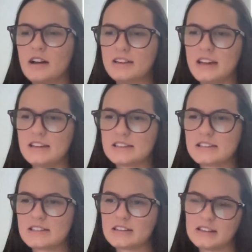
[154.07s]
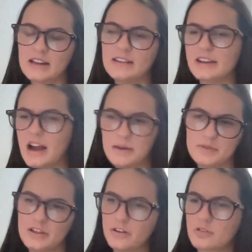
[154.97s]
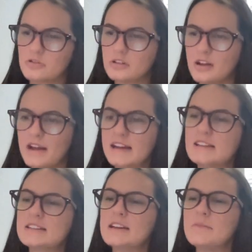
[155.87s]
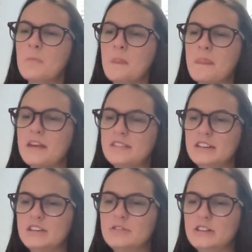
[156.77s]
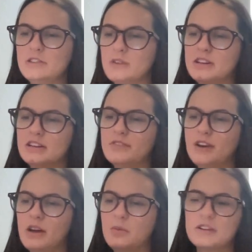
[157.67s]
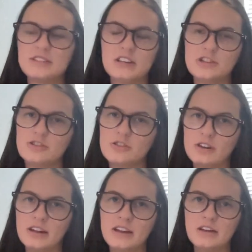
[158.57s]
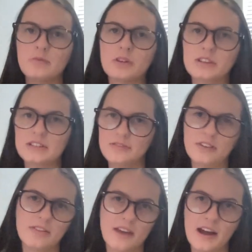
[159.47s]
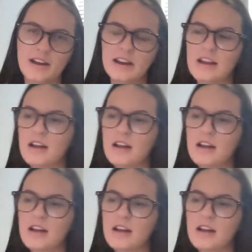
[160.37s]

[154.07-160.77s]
case client, like a hypothetical client, and then you need to identify what stage they're in and really defend that.